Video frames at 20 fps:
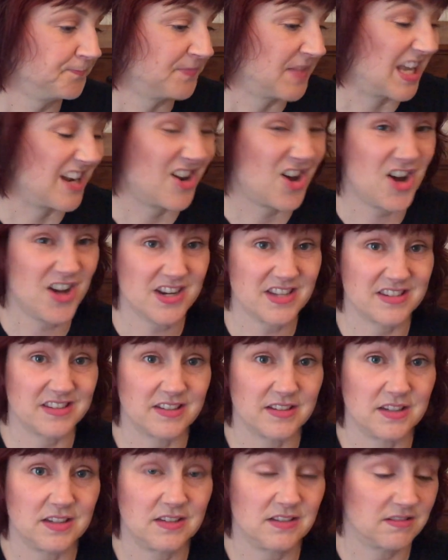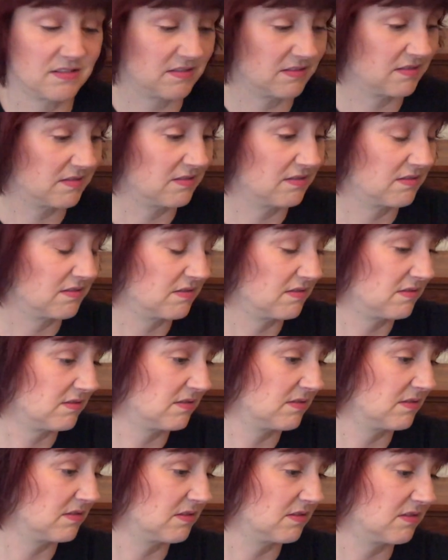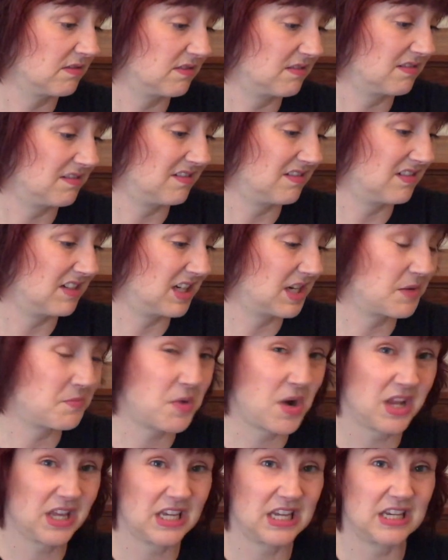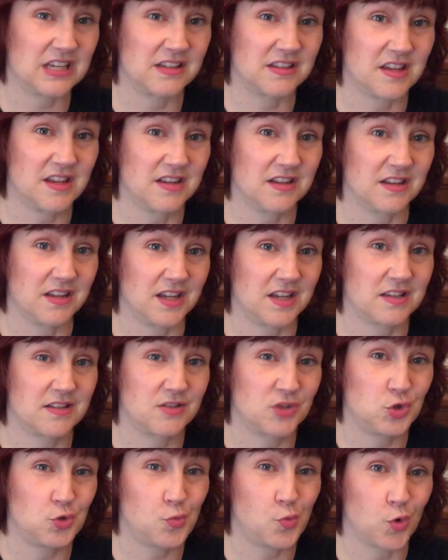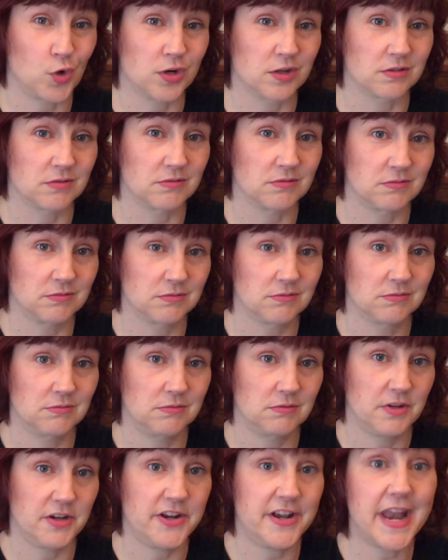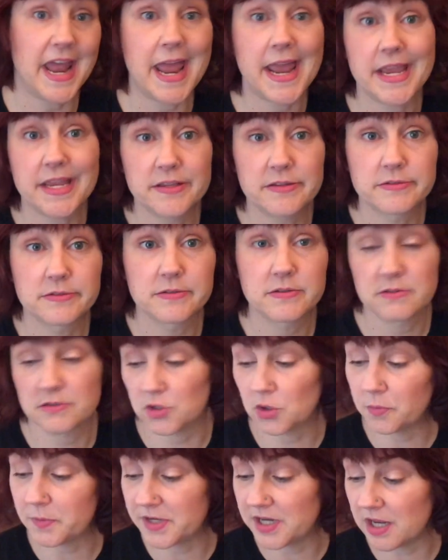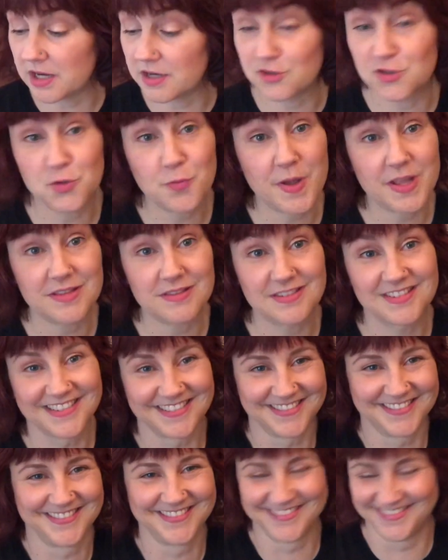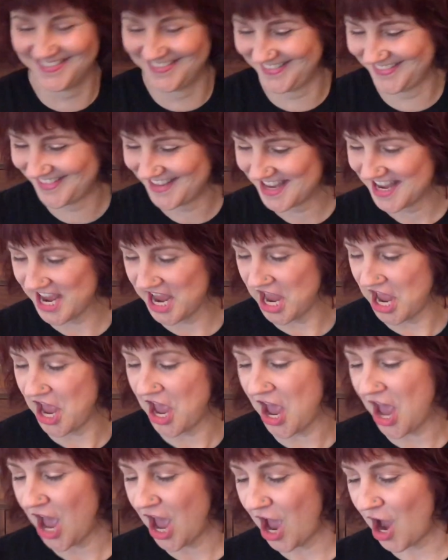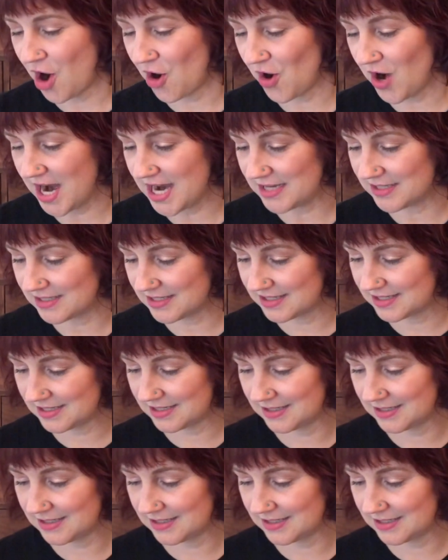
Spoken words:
And honestly, I can probably get it done in like 2 more days. So it'll be done in 2 months. All right.